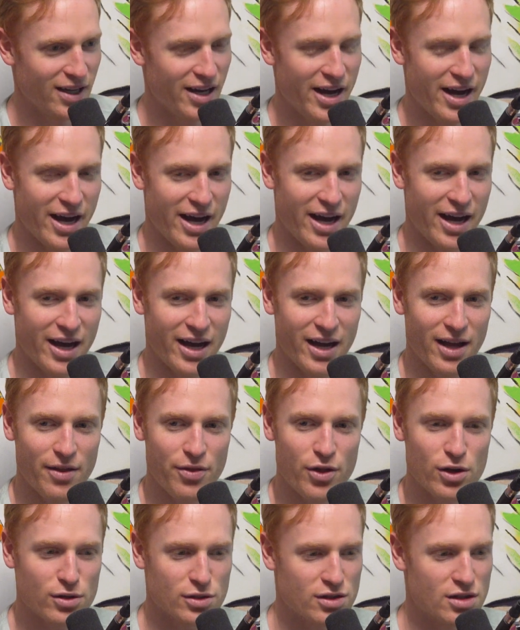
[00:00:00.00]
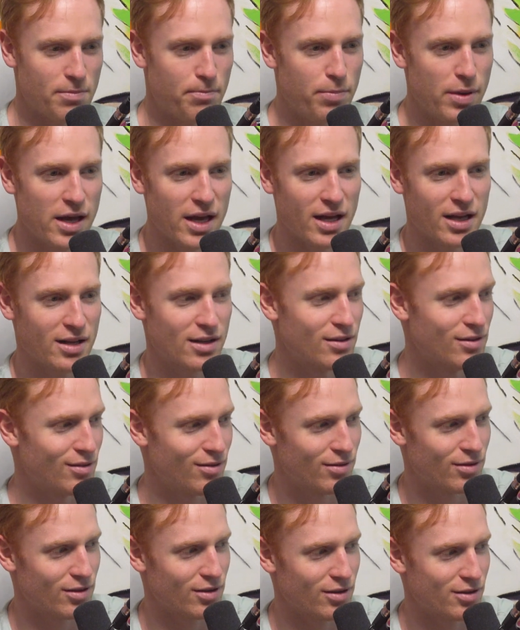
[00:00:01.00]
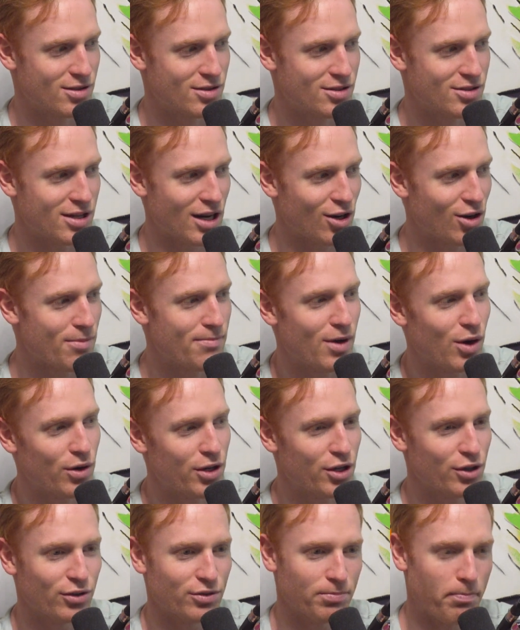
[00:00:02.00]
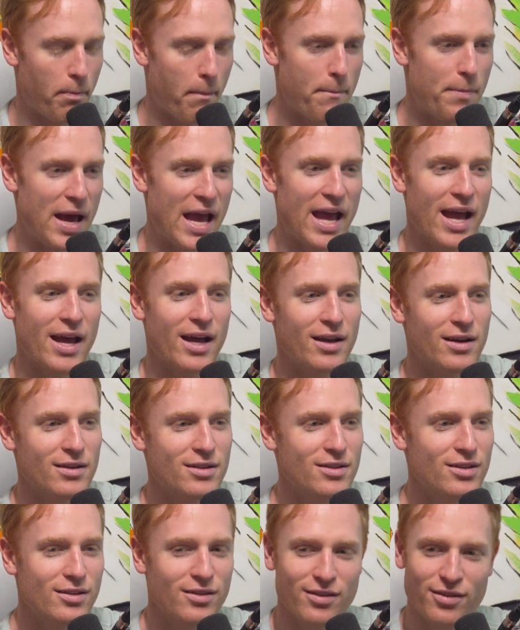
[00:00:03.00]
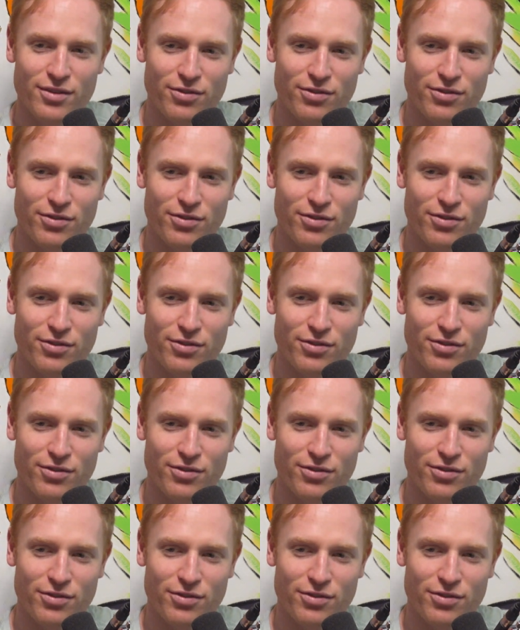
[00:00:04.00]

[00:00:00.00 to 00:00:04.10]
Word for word: Uh, there's the big ceremonial band,